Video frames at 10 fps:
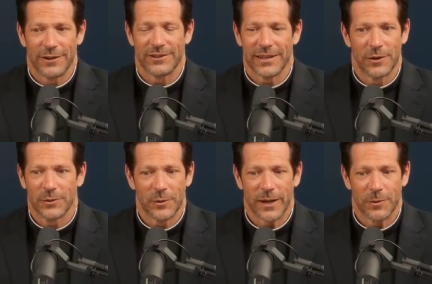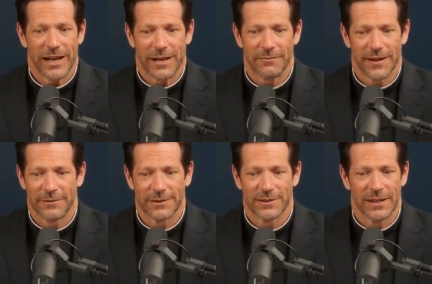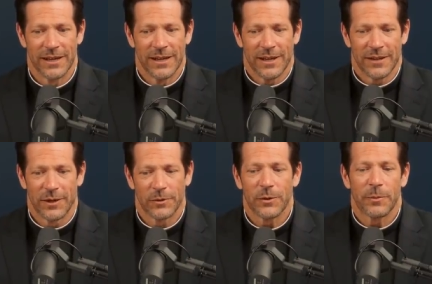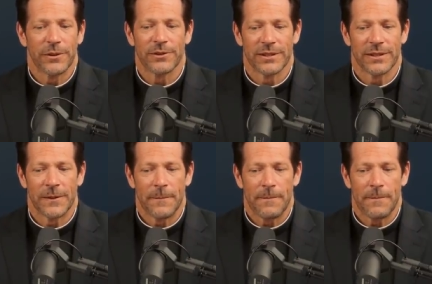like you said, you don't do anyone any favors. You don't do the person